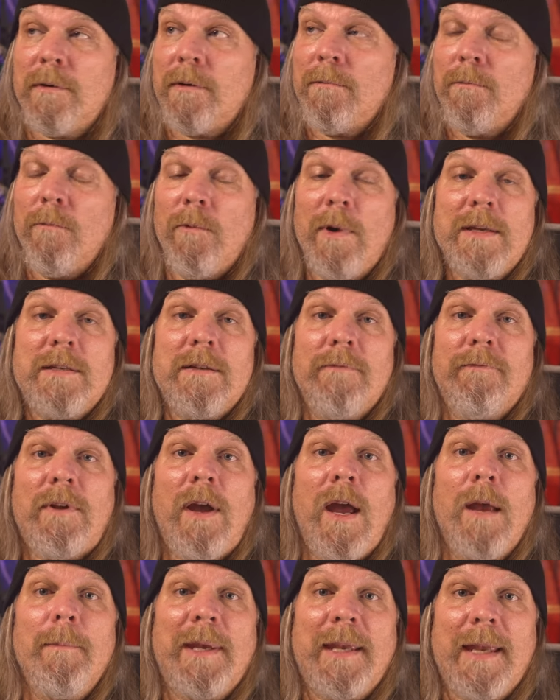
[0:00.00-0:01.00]
waste of
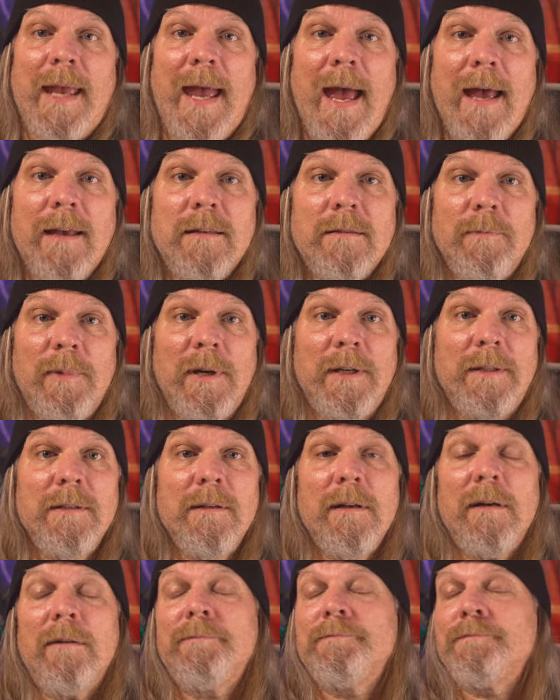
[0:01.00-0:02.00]
time and gas, but
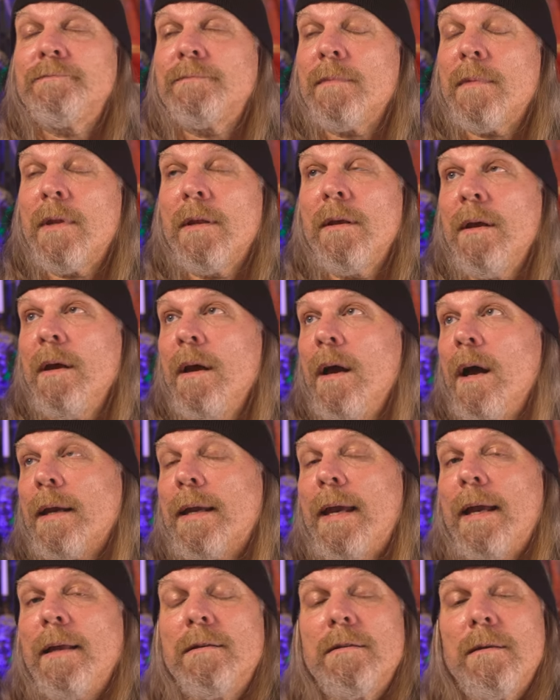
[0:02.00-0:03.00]
you know,
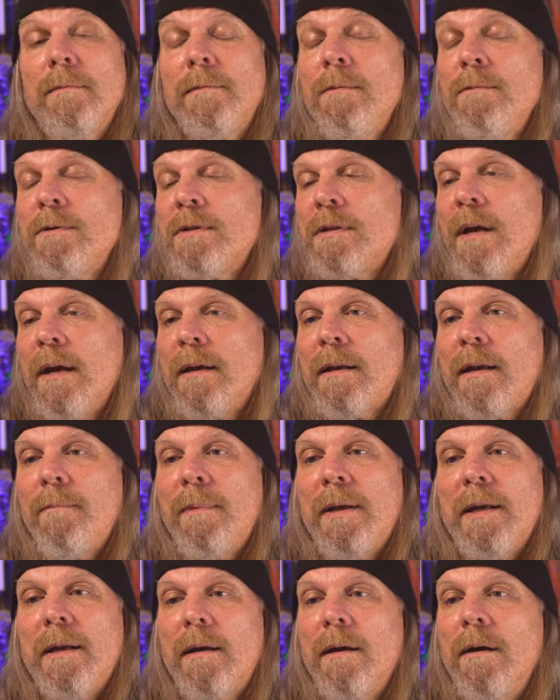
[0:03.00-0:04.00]
again, something was tugging at
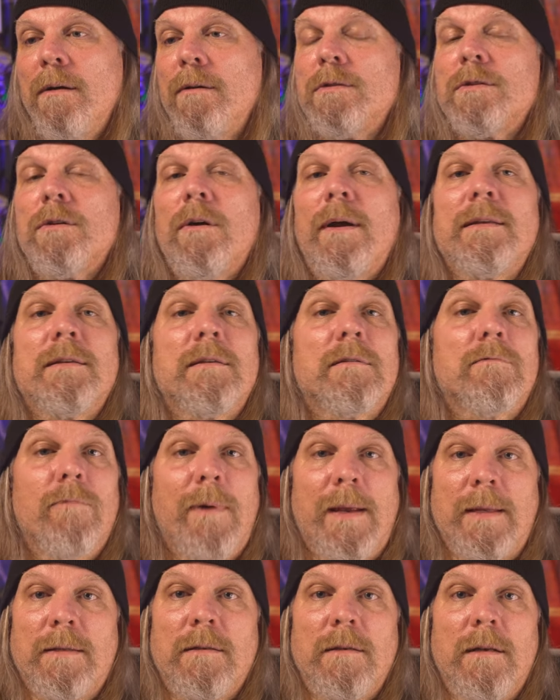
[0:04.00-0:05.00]
me to go, so I just
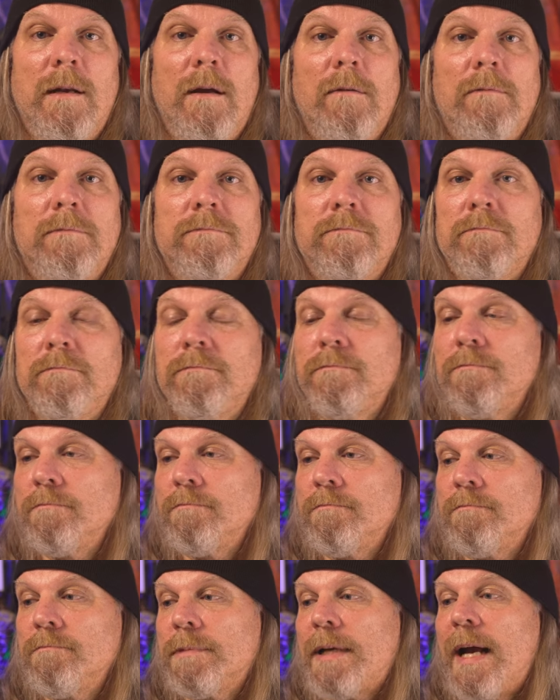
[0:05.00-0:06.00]
went, you know.
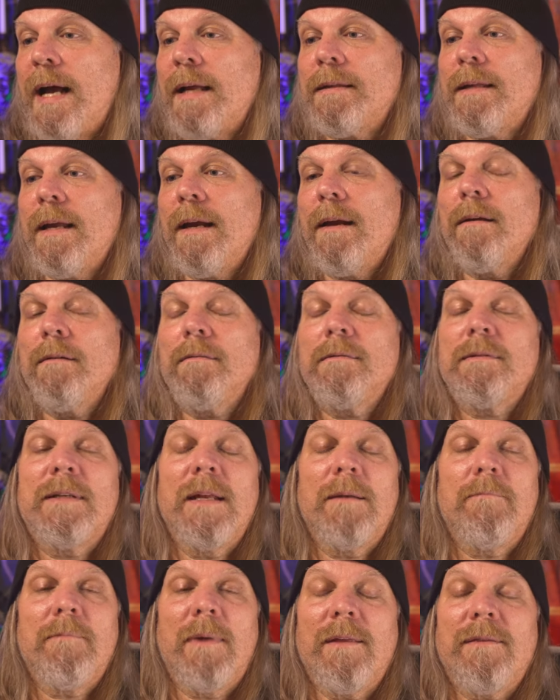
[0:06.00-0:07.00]
Got there,
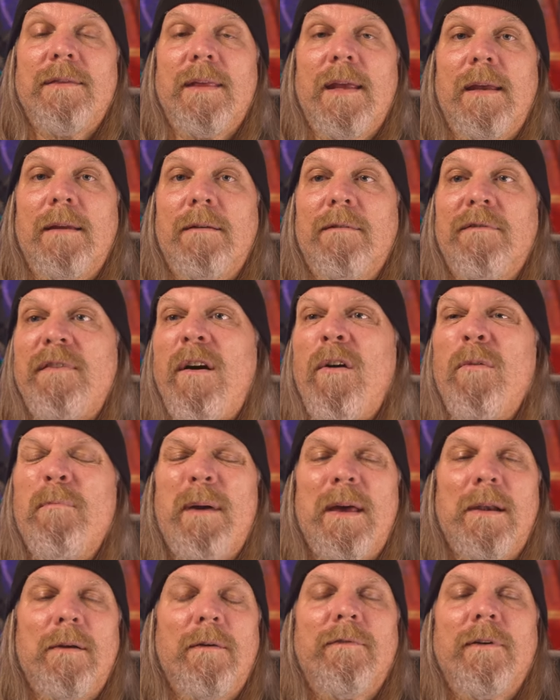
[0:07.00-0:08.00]
did my thing, felt
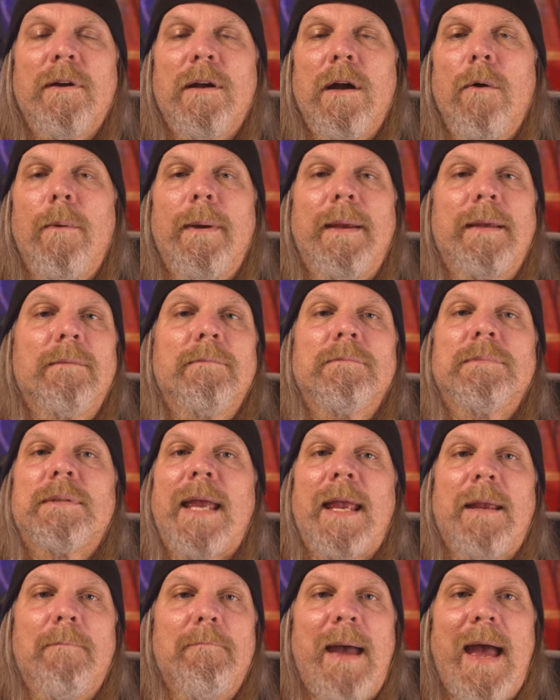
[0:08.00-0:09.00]
better for going,
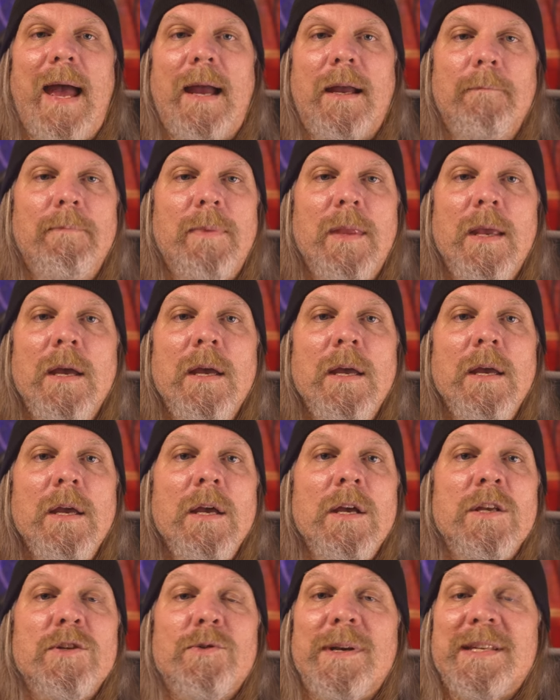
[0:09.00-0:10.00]
came back.
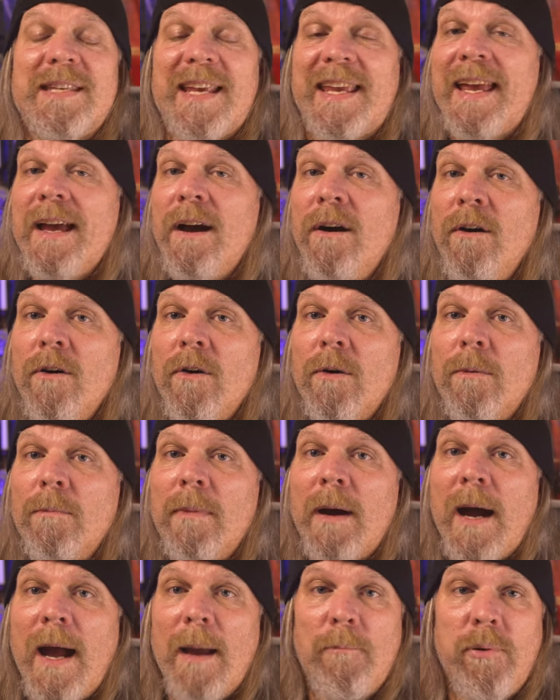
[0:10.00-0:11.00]
So as I get home,
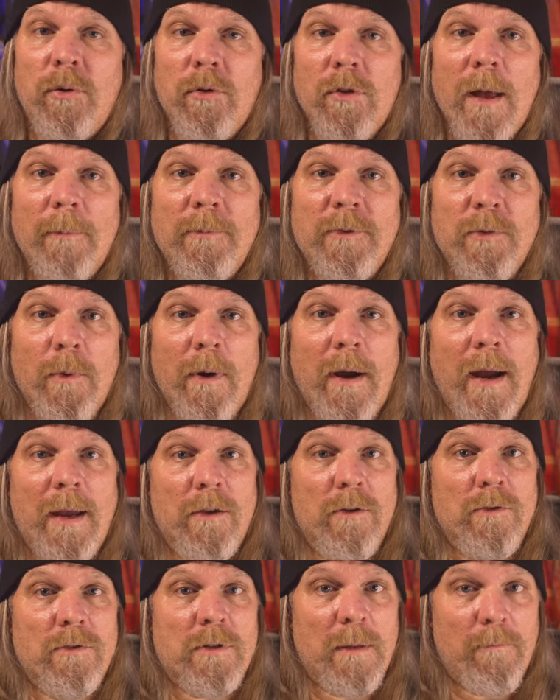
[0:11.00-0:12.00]
I pull up to where I
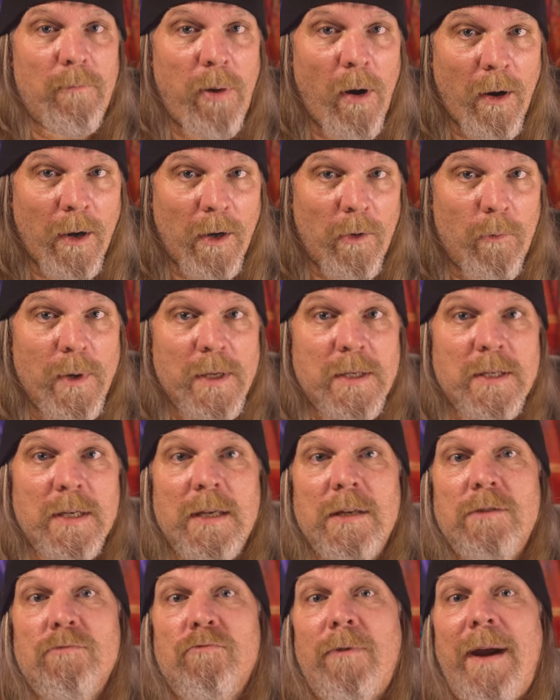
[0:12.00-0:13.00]
usually park, which
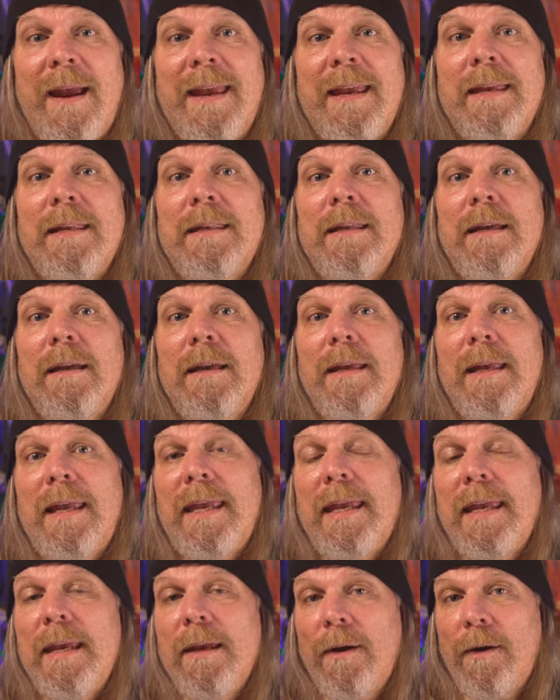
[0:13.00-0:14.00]
is right
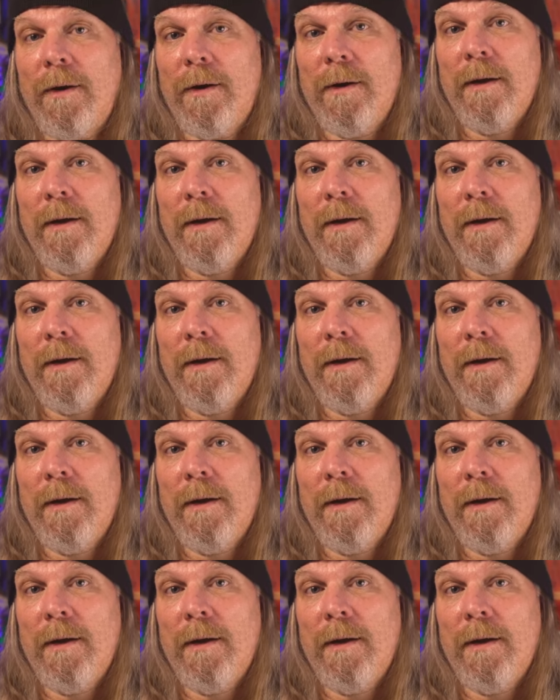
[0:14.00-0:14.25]
here,